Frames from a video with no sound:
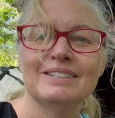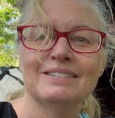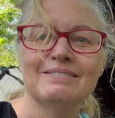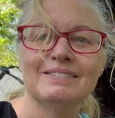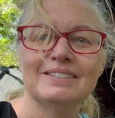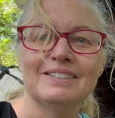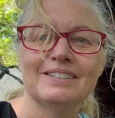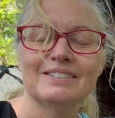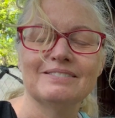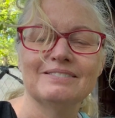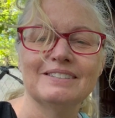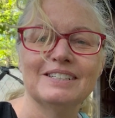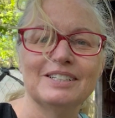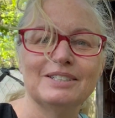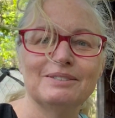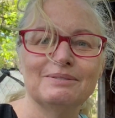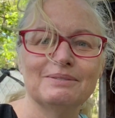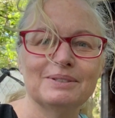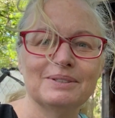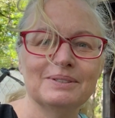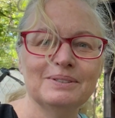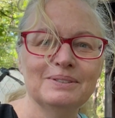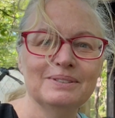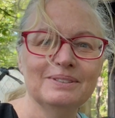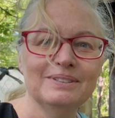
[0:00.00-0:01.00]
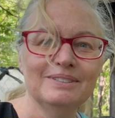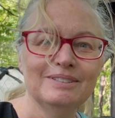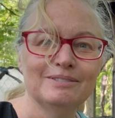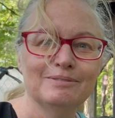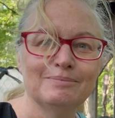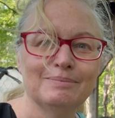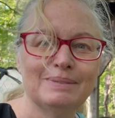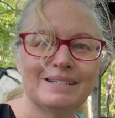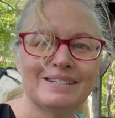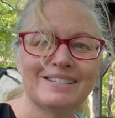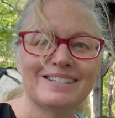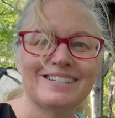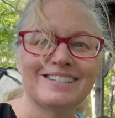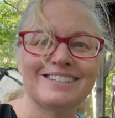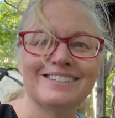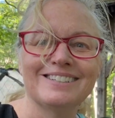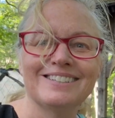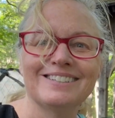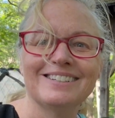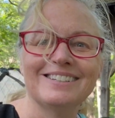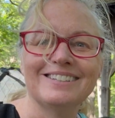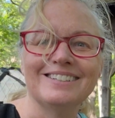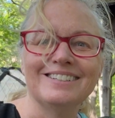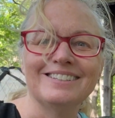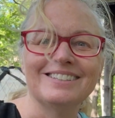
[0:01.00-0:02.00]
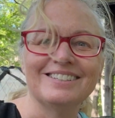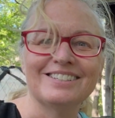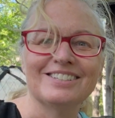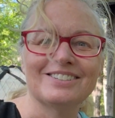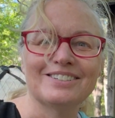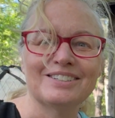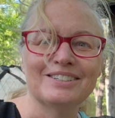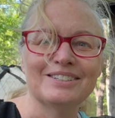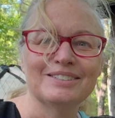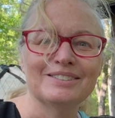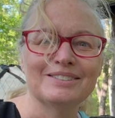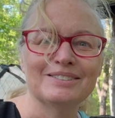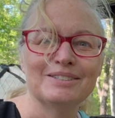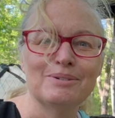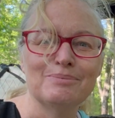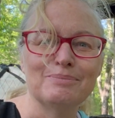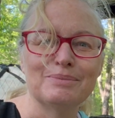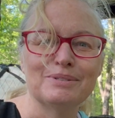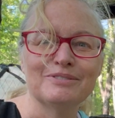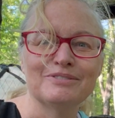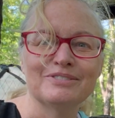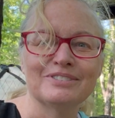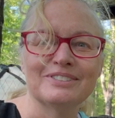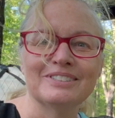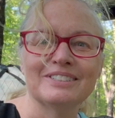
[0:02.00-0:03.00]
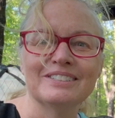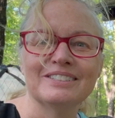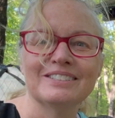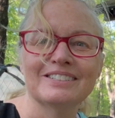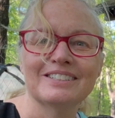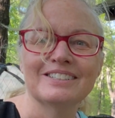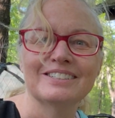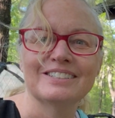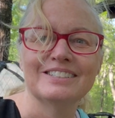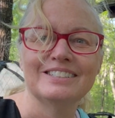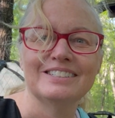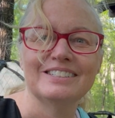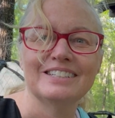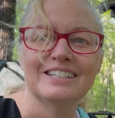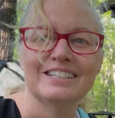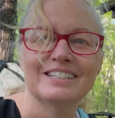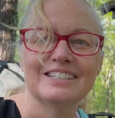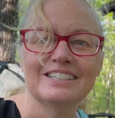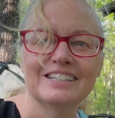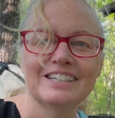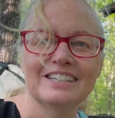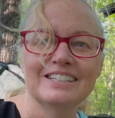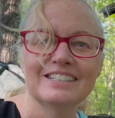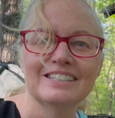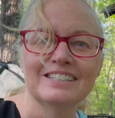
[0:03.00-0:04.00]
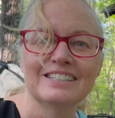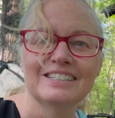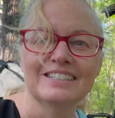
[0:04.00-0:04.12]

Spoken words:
we are ready to roll and about to hit the trail, hoping for a good day today.